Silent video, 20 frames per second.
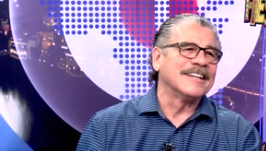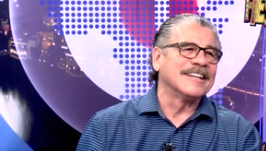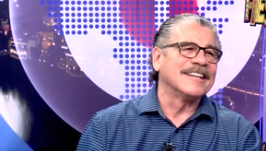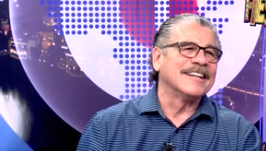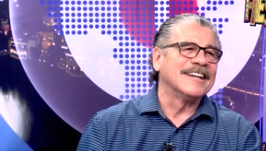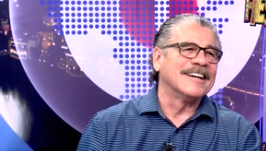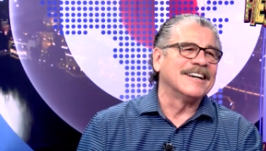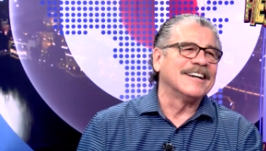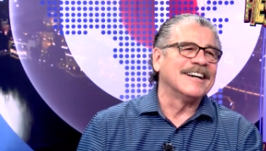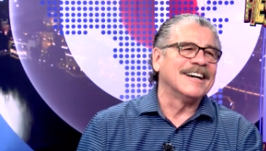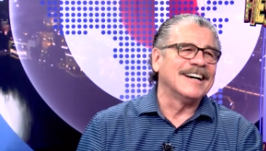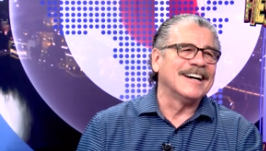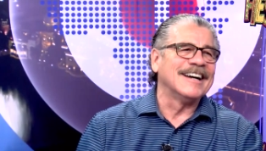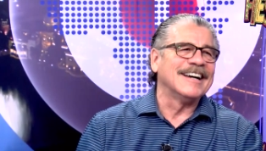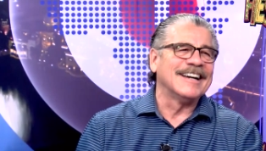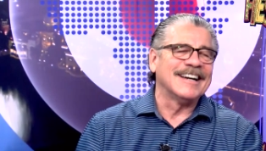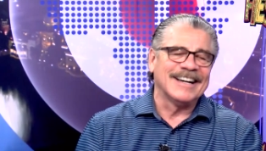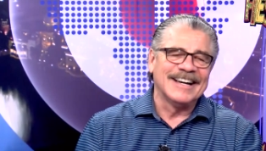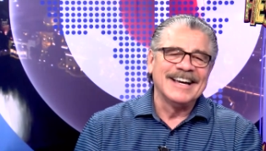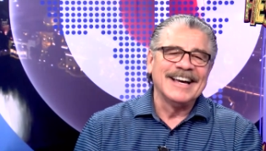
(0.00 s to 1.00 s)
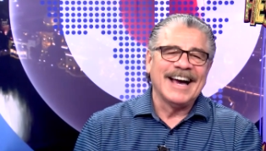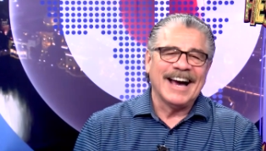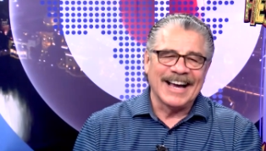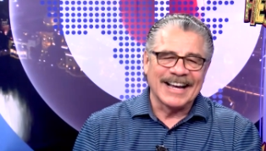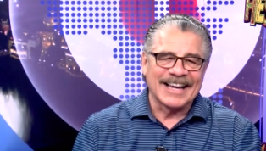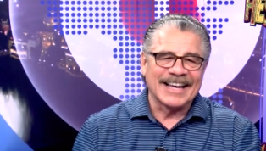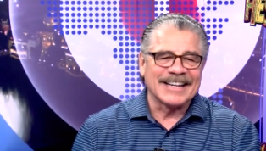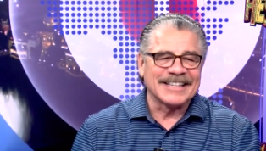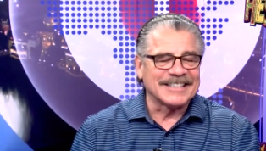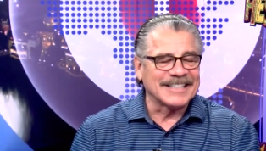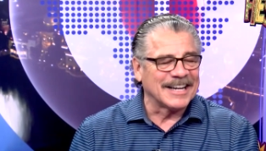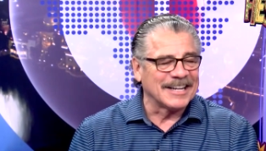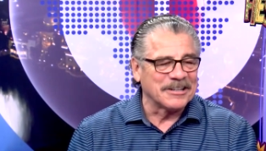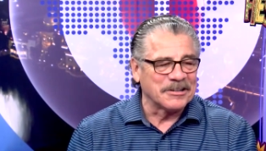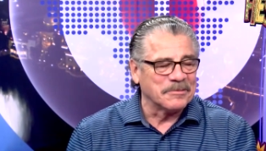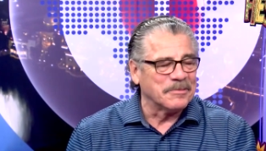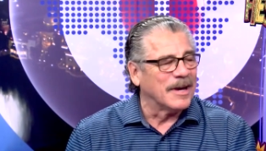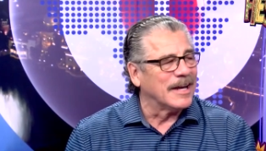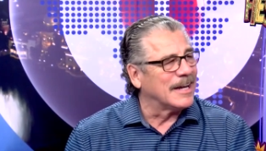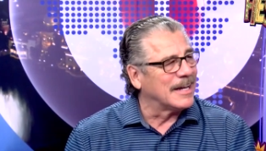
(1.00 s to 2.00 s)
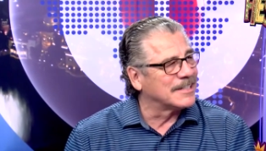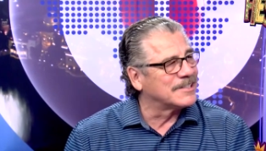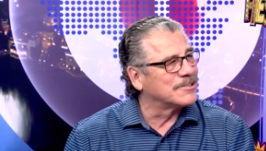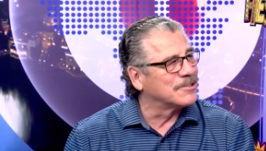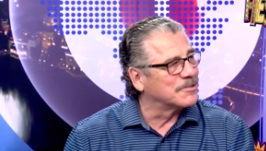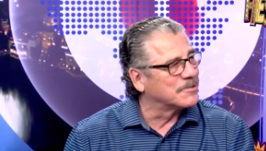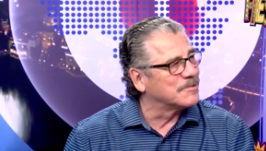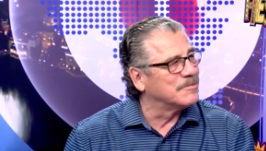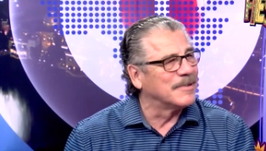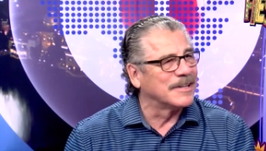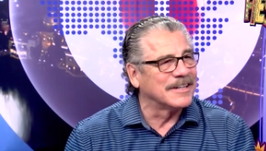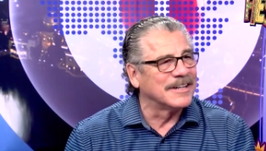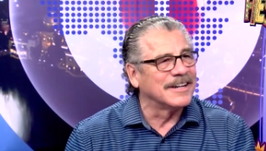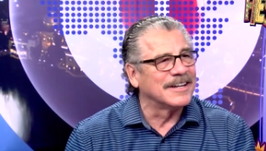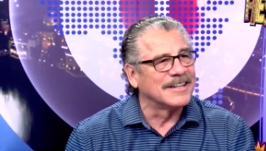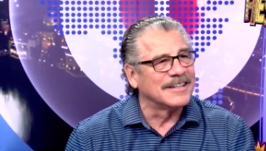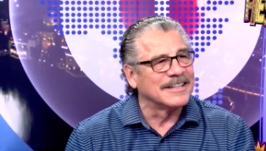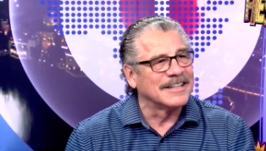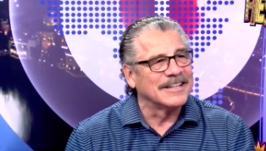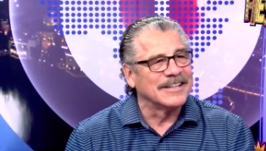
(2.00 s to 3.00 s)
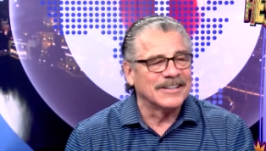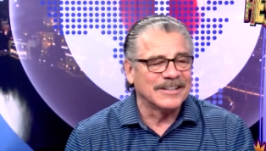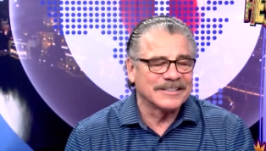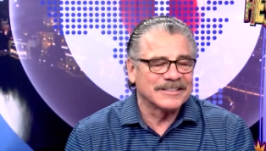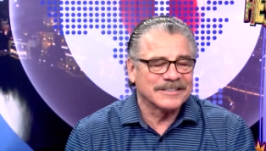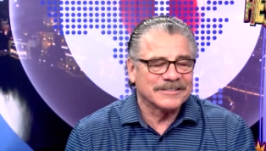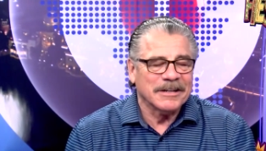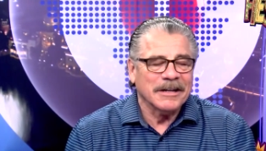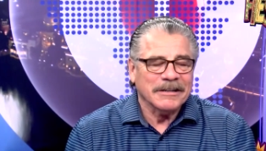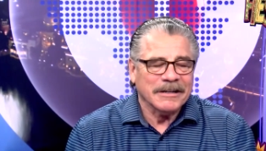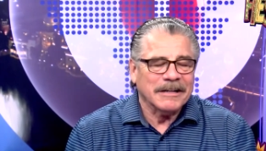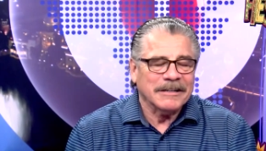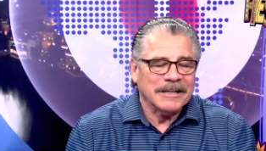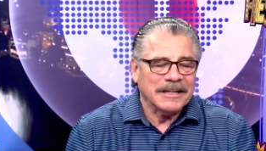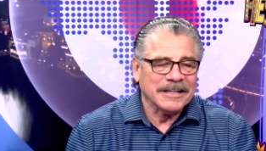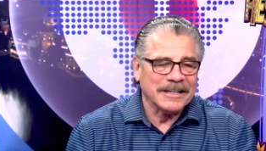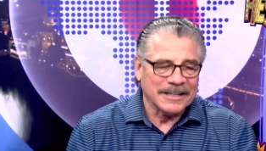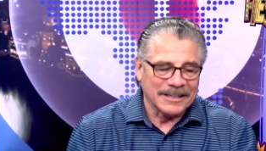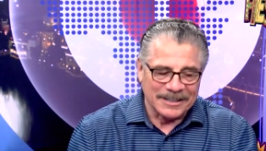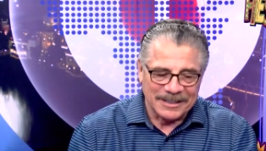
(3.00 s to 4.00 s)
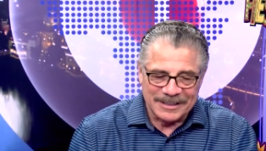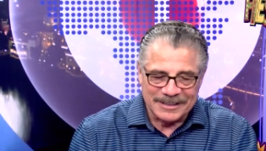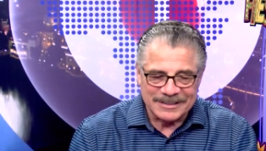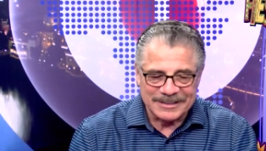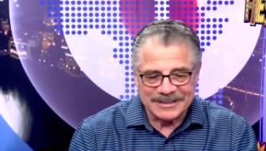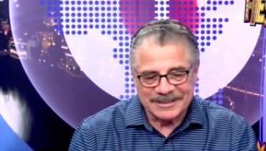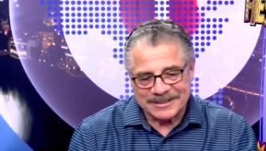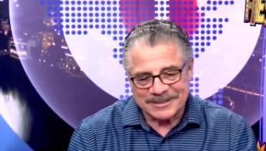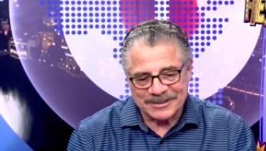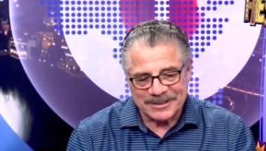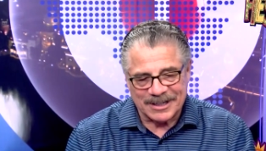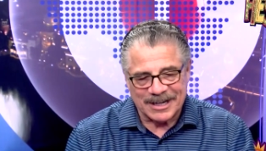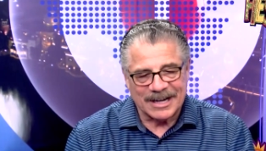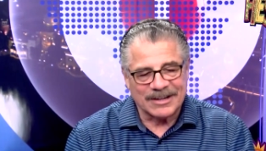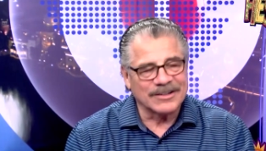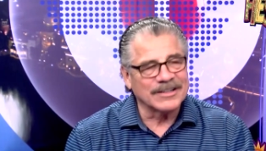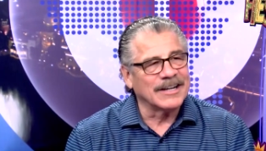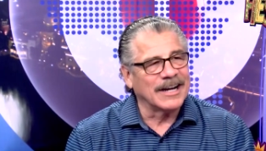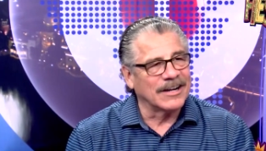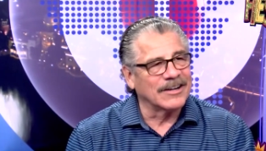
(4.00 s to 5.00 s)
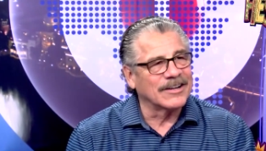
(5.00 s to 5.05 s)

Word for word: You know, I got to tell you, man, I choked with my daughter. You know, that's how it should be. How